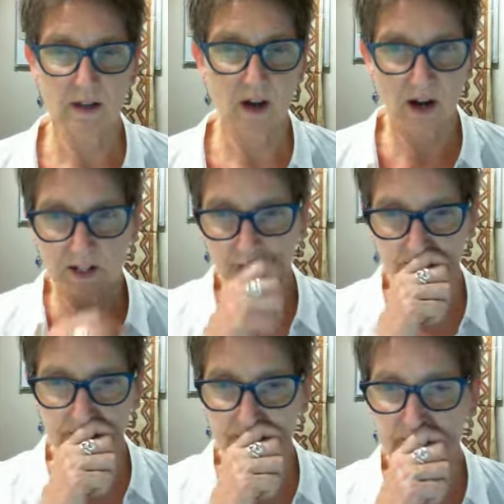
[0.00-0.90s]
9,
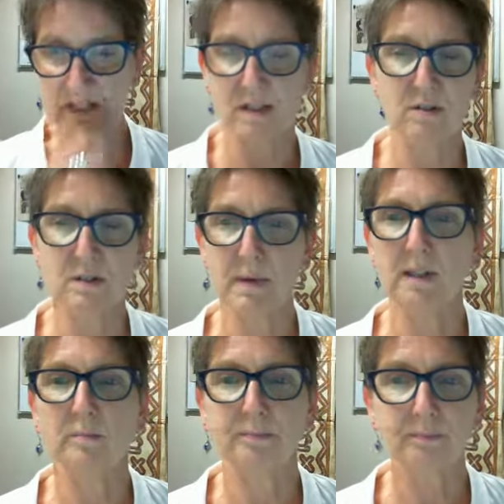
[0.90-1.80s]
excuse
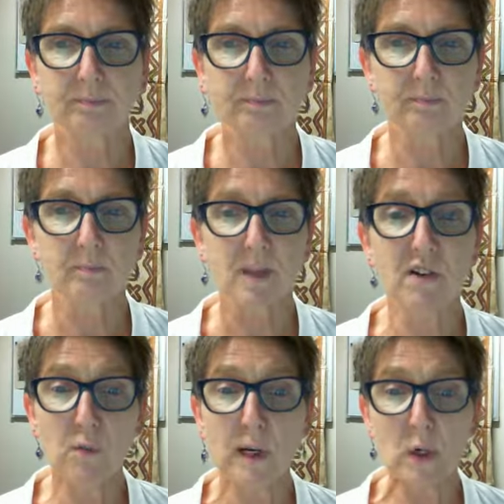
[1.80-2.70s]
me,
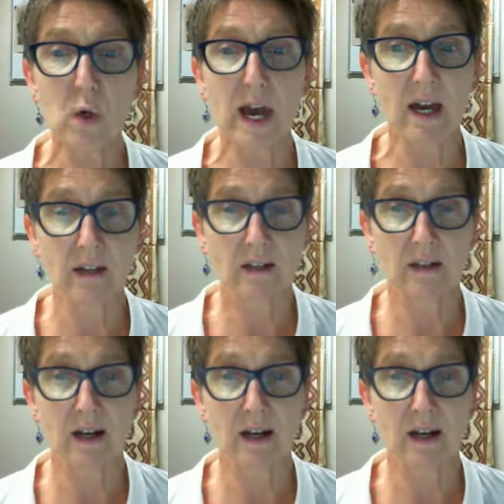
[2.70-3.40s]
if we look at